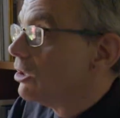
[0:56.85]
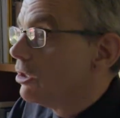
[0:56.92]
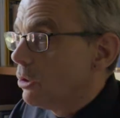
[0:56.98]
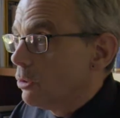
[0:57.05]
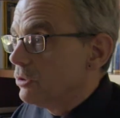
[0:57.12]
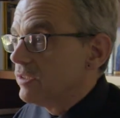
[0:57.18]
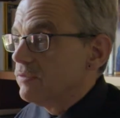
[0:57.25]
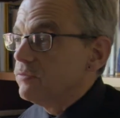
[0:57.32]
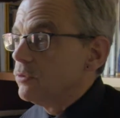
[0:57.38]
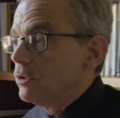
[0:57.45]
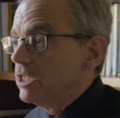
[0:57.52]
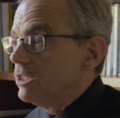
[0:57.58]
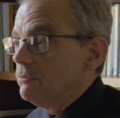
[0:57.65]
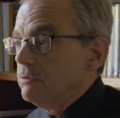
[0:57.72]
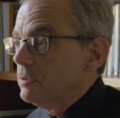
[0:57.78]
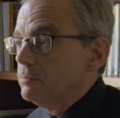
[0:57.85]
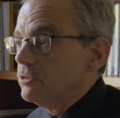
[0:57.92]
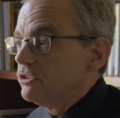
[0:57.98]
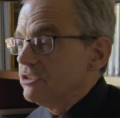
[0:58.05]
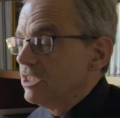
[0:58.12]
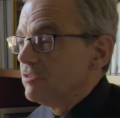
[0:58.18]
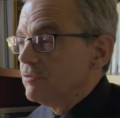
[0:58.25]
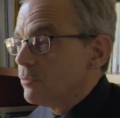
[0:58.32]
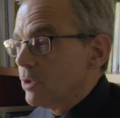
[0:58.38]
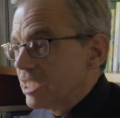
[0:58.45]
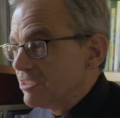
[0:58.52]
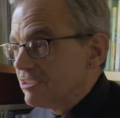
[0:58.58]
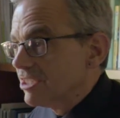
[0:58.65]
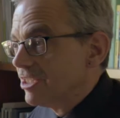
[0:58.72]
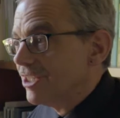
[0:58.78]
Only 43% of
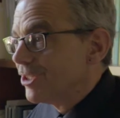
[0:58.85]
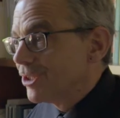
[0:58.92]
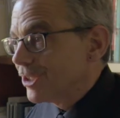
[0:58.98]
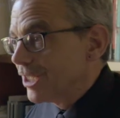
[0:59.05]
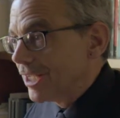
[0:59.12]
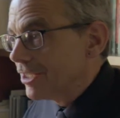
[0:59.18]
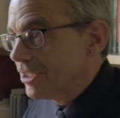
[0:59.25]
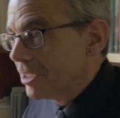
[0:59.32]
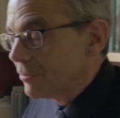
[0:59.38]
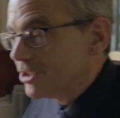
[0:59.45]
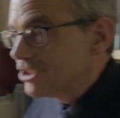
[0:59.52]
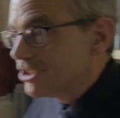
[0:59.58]
whites think climate